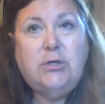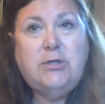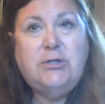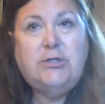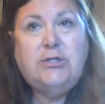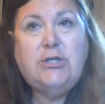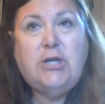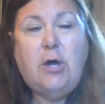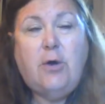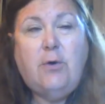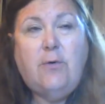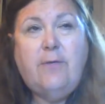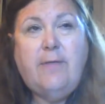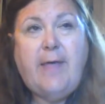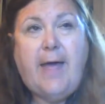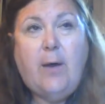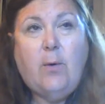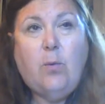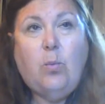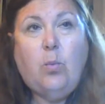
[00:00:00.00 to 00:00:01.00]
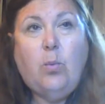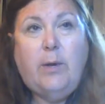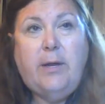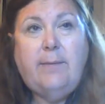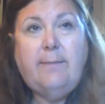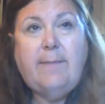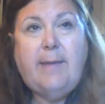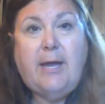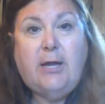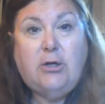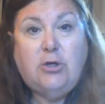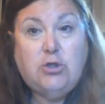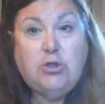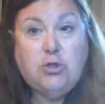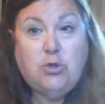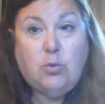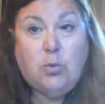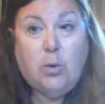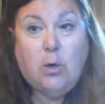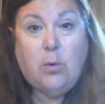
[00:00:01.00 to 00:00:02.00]
so that we make
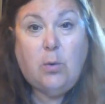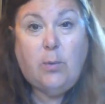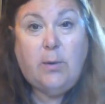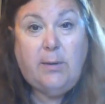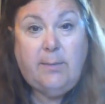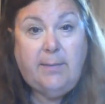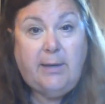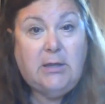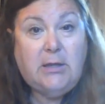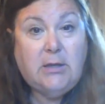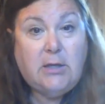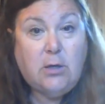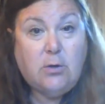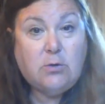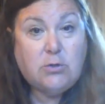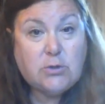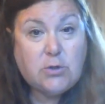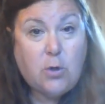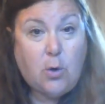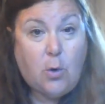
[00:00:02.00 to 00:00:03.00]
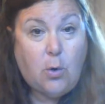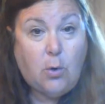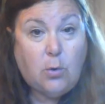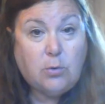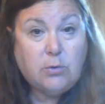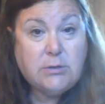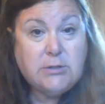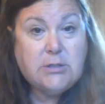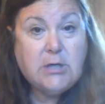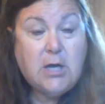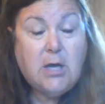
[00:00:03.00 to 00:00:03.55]
sure we meet those goals